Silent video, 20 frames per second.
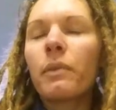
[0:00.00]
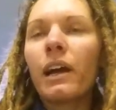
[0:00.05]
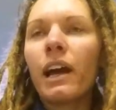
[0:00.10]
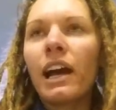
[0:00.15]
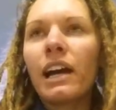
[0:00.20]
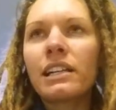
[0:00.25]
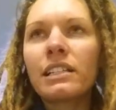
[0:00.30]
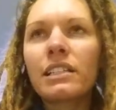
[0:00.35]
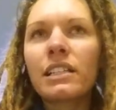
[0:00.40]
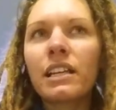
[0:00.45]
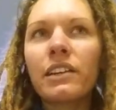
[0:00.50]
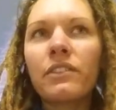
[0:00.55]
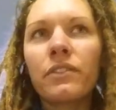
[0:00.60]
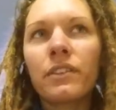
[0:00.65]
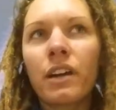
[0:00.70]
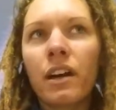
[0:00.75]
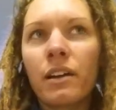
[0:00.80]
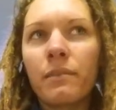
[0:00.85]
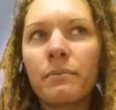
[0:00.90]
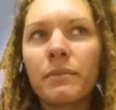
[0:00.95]
But as
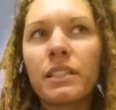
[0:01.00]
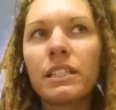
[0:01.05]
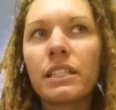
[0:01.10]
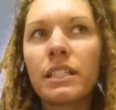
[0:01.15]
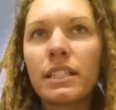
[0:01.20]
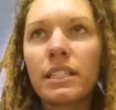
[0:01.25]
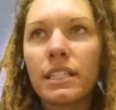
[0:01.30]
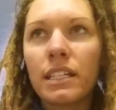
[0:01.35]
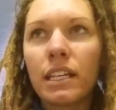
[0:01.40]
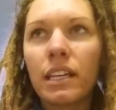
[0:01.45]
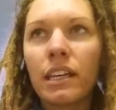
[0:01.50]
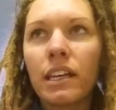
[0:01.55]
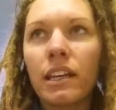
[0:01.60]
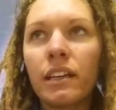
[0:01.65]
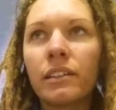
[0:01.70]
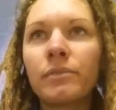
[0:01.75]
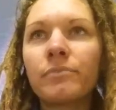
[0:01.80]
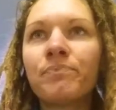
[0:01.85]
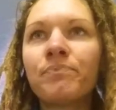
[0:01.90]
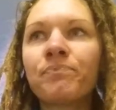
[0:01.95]
I've come to see
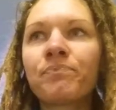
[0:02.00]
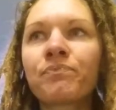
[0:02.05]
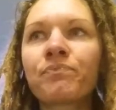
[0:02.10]
it,